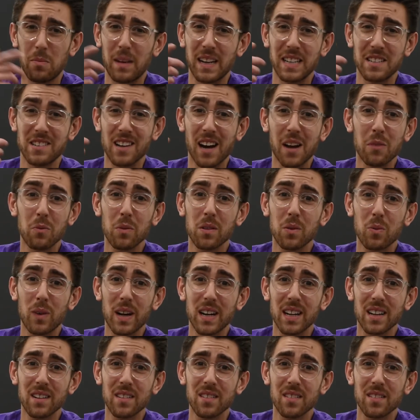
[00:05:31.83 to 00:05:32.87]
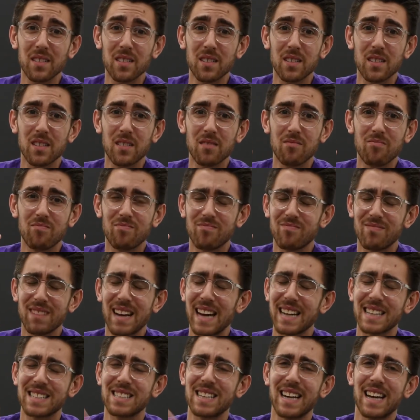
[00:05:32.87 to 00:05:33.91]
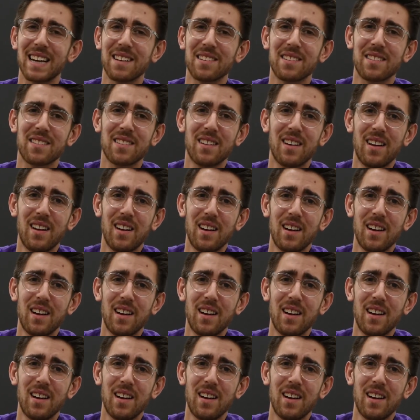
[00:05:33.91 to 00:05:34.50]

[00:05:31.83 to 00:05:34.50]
am I done with weddings? Not a chance.